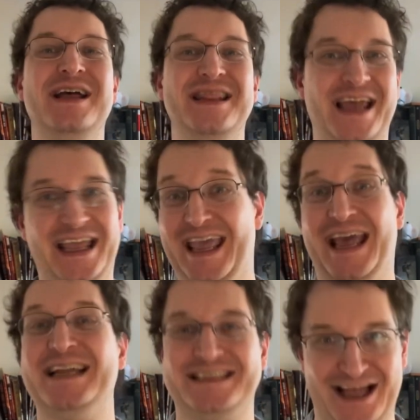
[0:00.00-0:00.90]
They
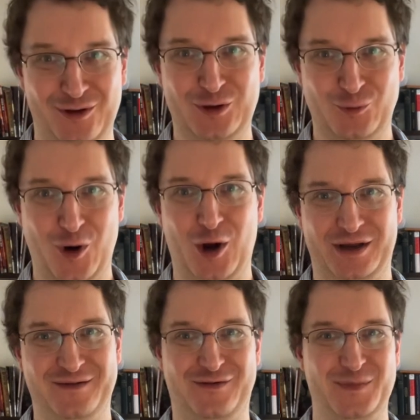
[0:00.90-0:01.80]
can't tell you wrong
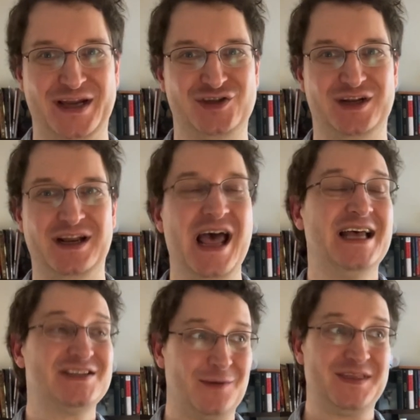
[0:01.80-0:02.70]
information.
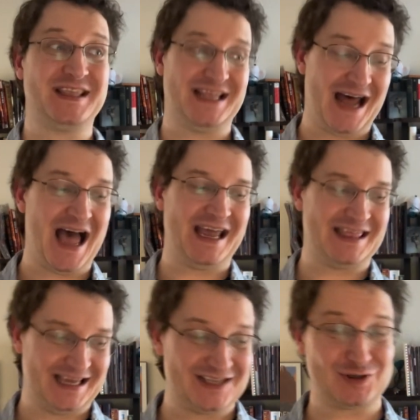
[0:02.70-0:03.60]
Something that I
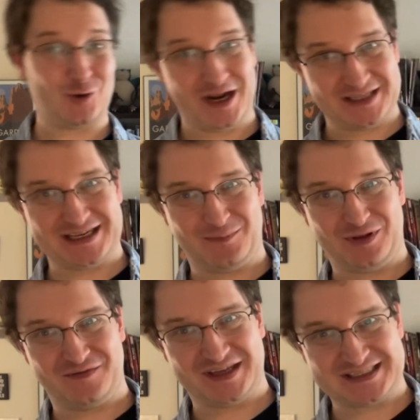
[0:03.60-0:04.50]
think is a great example
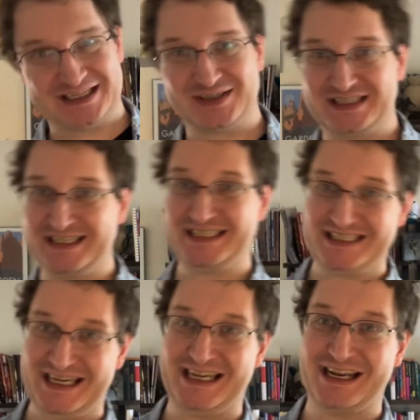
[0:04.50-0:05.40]
of this, there's this
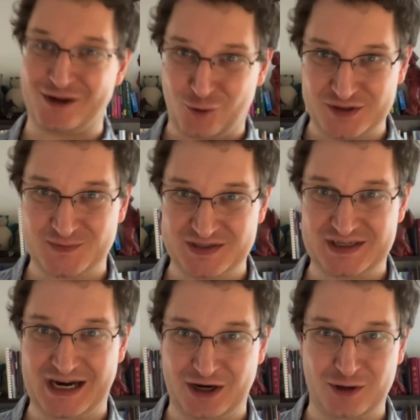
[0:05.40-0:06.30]
scene in A Christmas
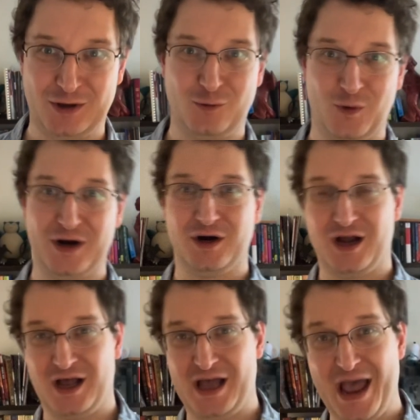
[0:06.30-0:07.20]
Carol where
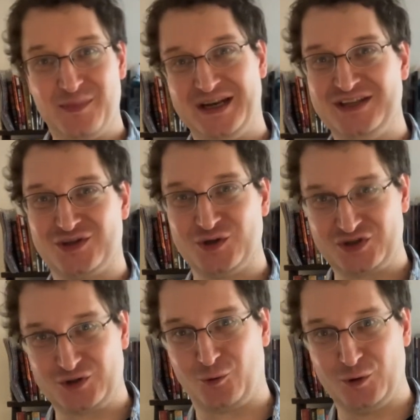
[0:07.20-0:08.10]
Ebenezer
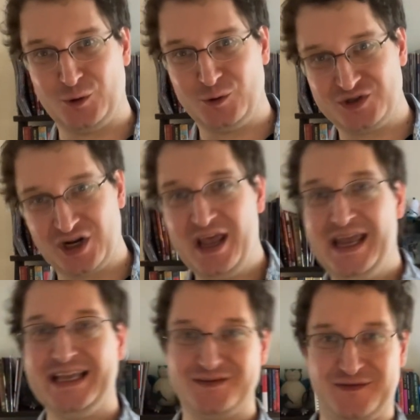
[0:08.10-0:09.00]
Scrooge
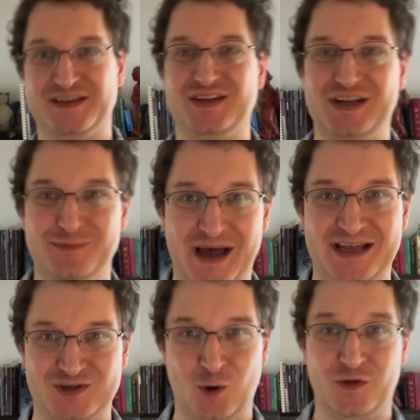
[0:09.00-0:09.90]
is visited by
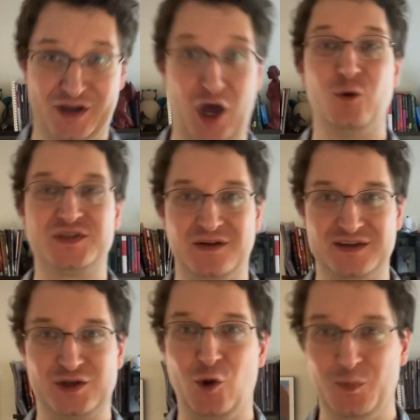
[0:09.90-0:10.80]
the ghost of
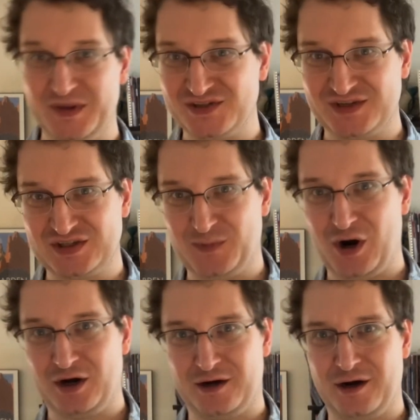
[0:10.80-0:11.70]
his old business
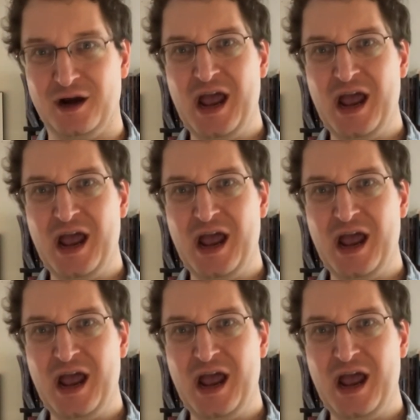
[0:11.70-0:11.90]
partner.